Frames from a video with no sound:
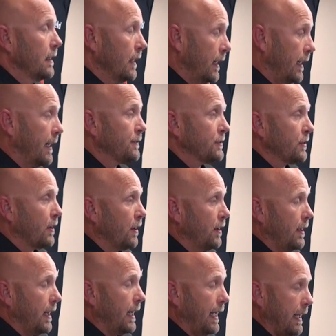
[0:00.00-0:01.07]
I
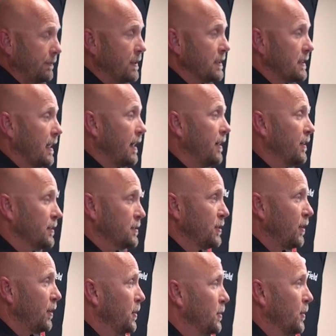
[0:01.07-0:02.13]
have decided on a
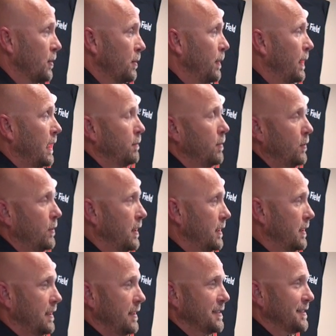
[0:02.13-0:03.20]
starting quarterback, but we're not
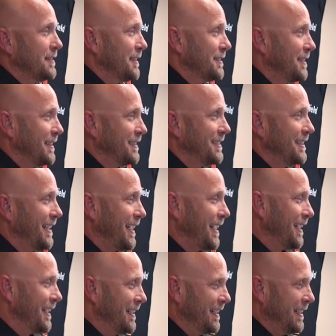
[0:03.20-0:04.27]
going to discuss that today.